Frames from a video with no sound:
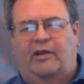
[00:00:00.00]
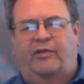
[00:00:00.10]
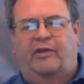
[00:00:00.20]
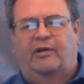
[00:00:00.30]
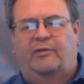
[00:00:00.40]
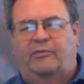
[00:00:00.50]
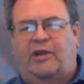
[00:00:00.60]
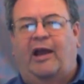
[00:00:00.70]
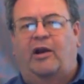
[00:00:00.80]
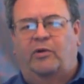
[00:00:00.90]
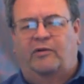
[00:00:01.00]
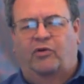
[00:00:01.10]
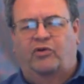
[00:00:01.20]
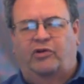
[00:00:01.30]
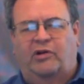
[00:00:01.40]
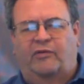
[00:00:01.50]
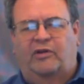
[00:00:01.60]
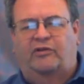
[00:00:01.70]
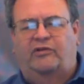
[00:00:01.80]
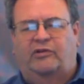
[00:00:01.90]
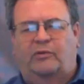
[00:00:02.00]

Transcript: the diary version of this